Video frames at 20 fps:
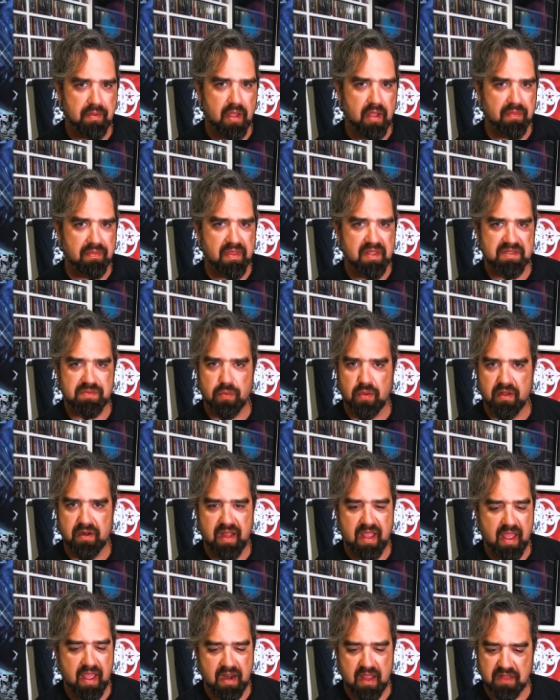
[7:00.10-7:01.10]
on this one,
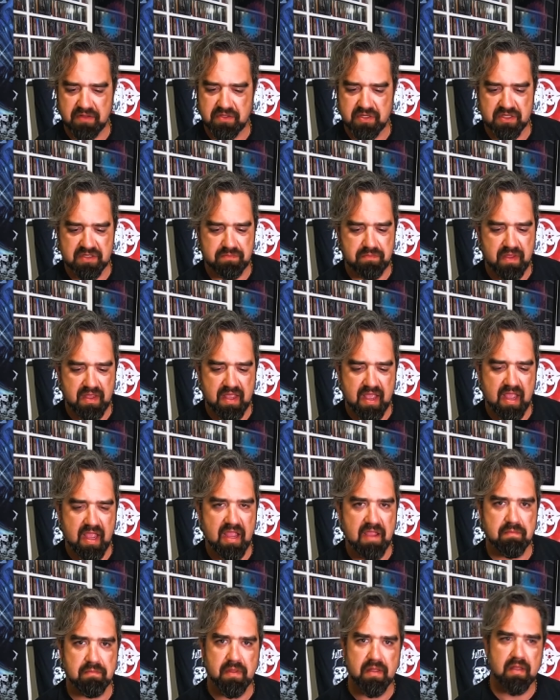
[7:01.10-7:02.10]
and it just
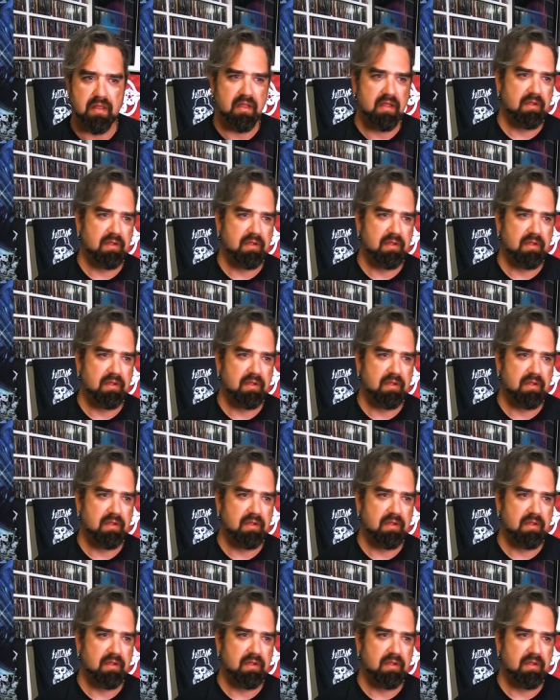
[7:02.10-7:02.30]
became